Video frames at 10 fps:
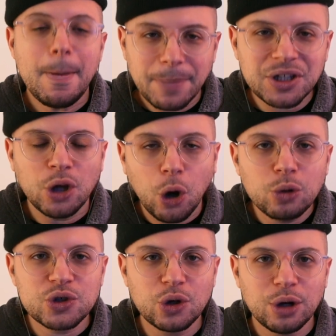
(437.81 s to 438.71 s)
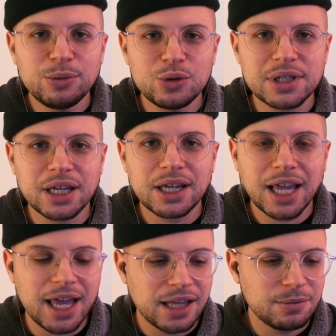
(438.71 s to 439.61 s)
But also her music
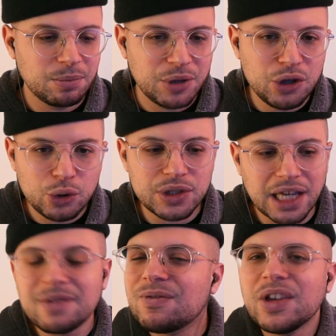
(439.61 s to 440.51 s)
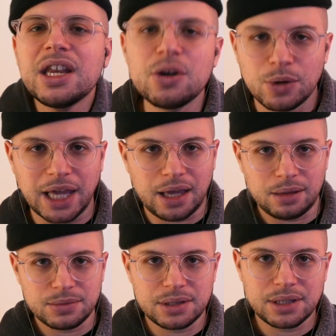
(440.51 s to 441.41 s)
can be used in video
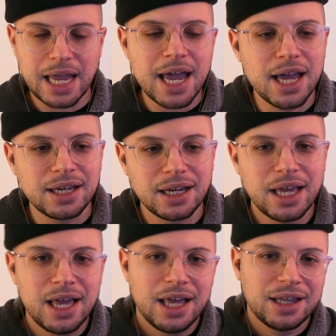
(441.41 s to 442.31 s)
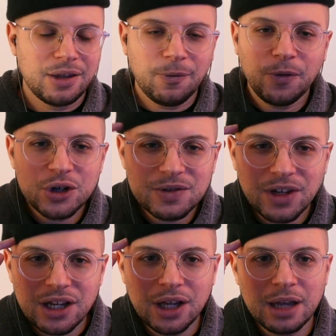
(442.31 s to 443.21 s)
games. And the first
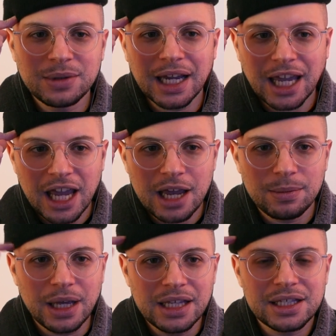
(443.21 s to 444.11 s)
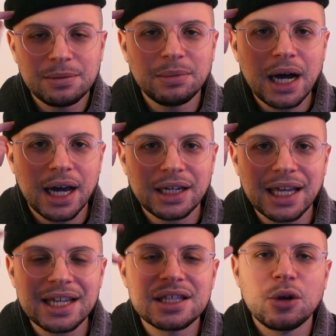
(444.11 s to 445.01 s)
video game that came into mind
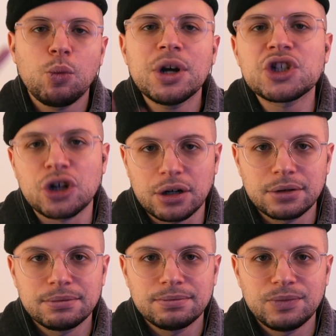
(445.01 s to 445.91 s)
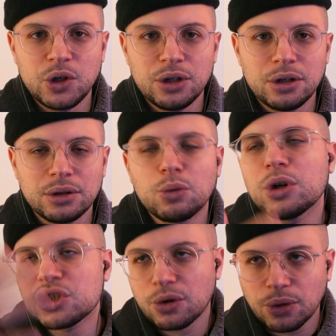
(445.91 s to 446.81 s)
is The Witcher. You know, The
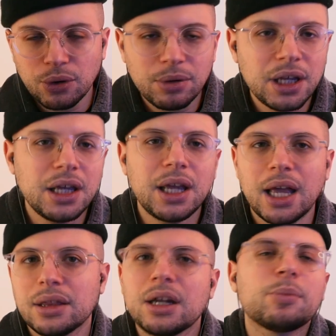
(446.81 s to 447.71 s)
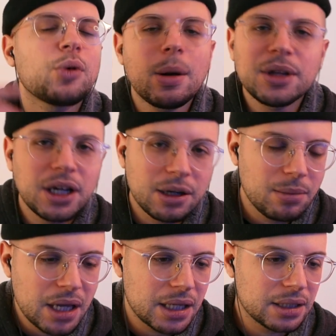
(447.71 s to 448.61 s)
Witcher 3, and they're probably gonna
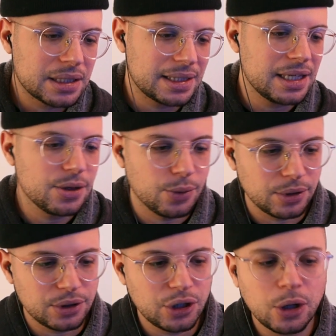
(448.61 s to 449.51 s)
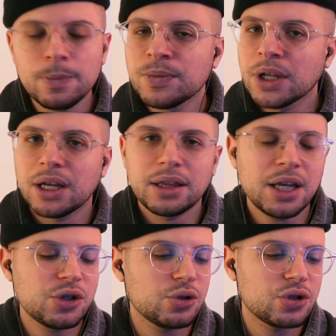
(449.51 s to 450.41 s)
make a sequel, you know?
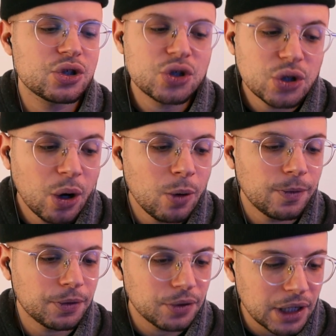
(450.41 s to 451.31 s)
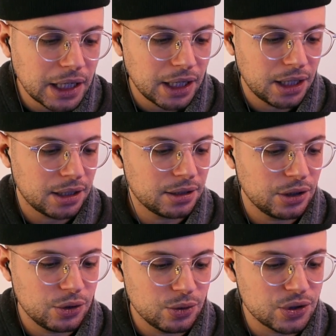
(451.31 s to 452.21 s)
They should so freaking
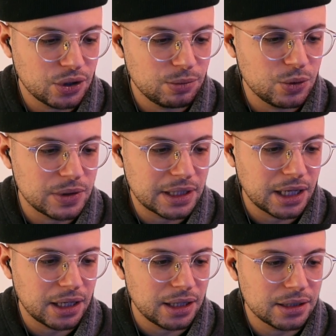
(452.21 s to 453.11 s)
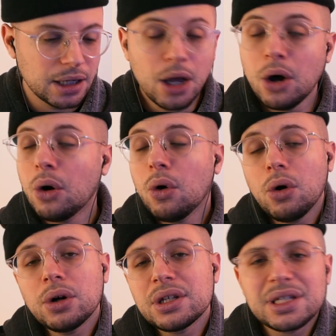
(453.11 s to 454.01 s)
use her music in it.
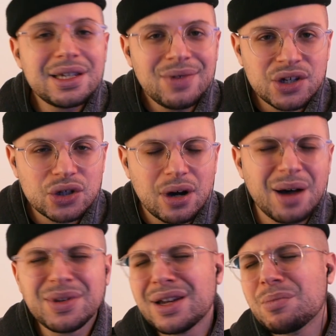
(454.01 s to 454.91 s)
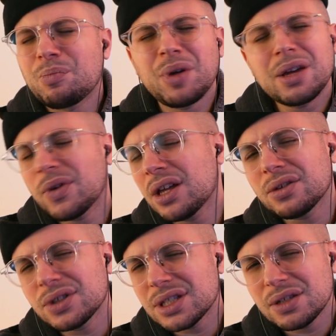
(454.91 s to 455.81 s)
Or the TV show. I'm not a big fan
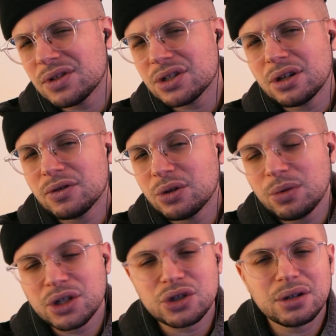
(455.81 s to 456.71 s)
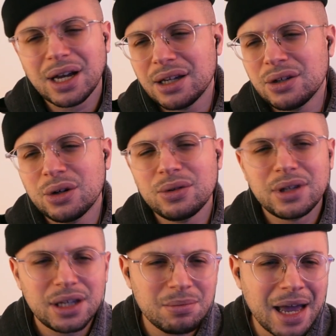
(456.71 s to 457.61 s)
of the TV show of The Witcher. I know
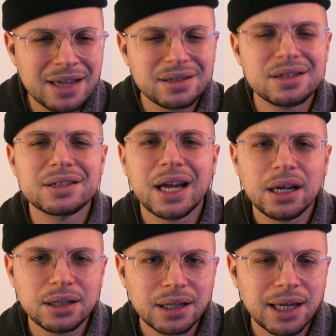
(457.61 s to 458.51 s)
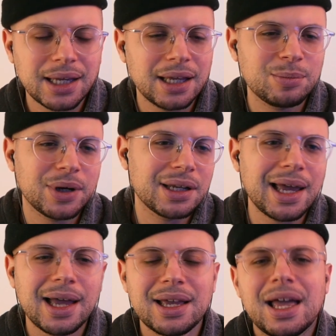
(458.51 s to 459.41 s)
the masses kinda like it,
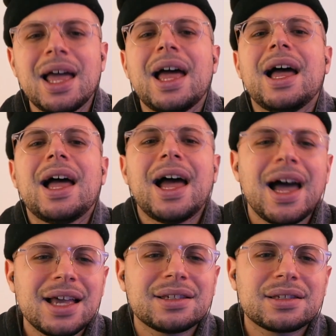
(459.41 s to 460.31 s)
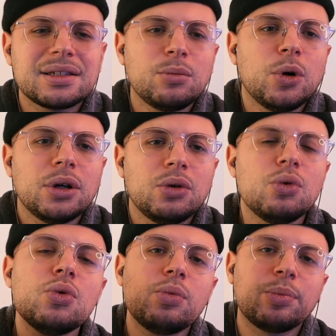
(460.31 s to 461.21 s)
but as someone
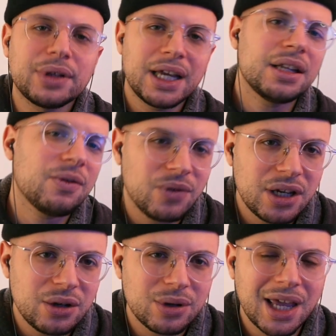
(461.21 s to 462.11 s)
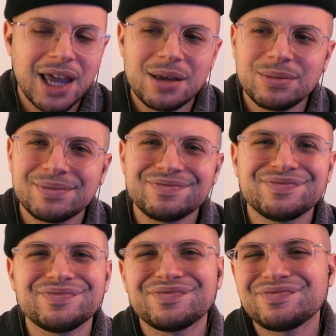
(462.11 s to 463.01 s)
who played the video
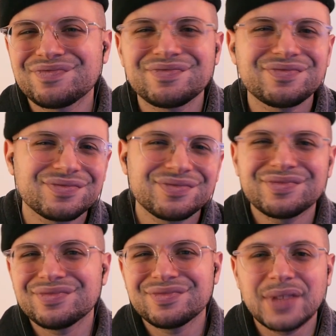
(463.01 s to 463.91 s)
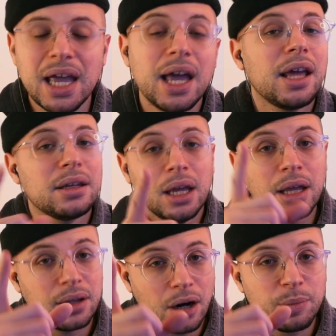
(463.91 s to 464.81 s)
game, and
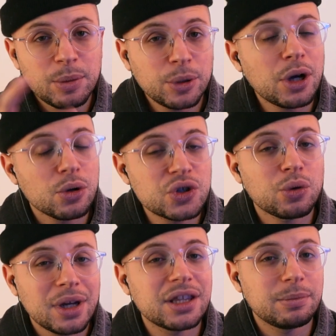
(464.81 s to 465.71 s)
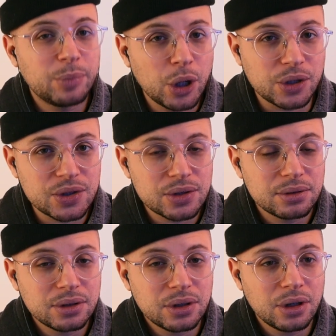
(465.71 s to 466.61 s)
there are people that also read the
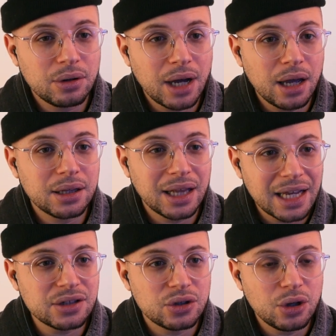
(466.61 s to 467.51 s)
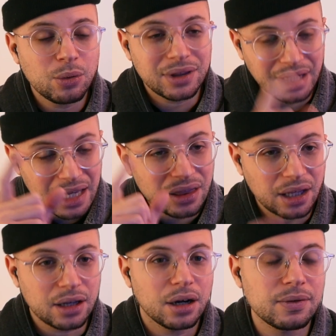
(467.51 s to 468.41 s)
books, you know, I'd like to know what they
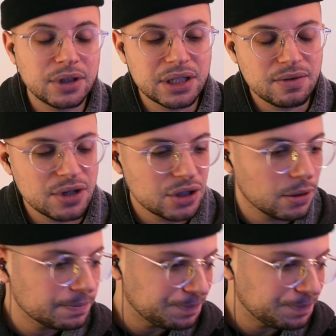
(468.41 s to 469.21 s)
think of the TV show.